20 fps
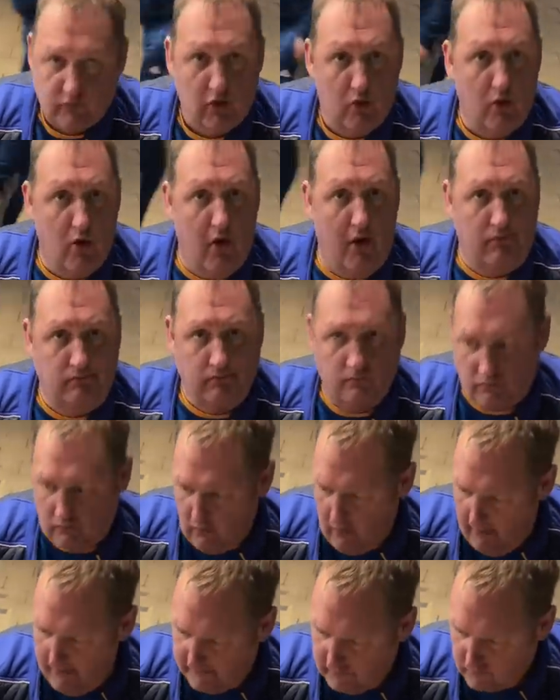Oh.
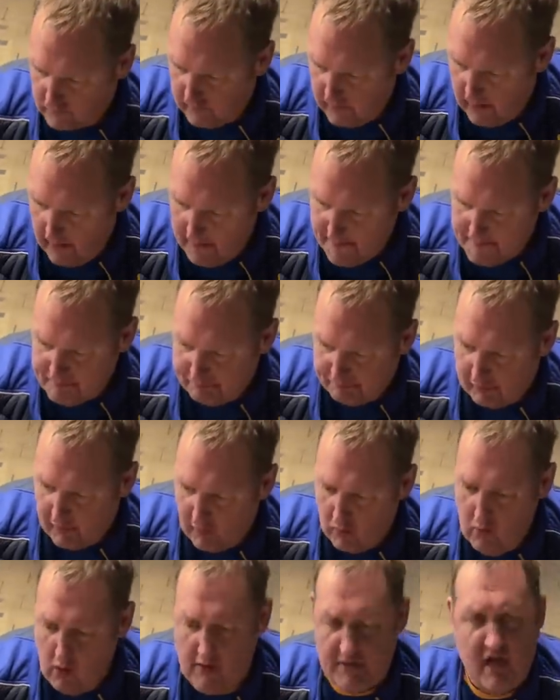
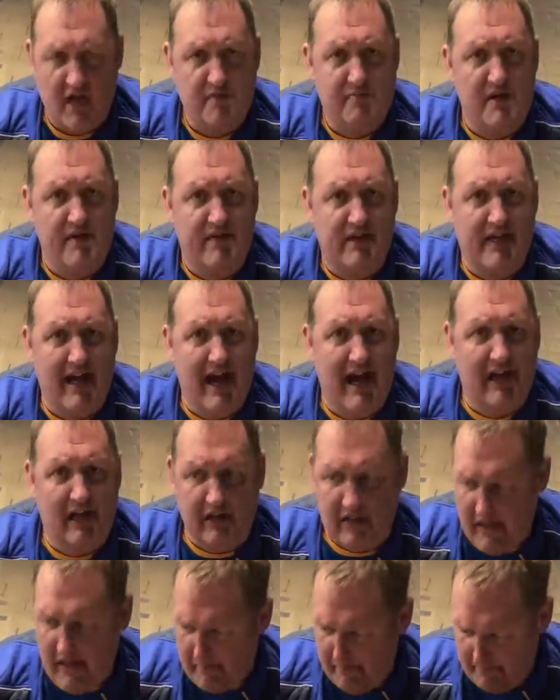Oh, nice bit of a
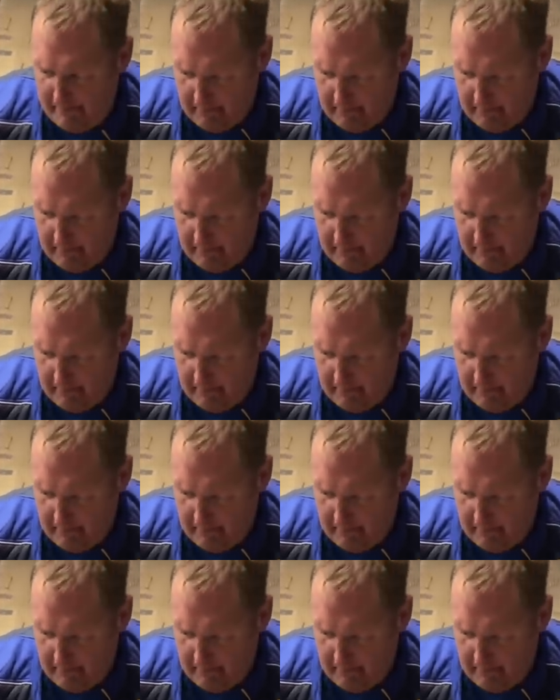garlic dip.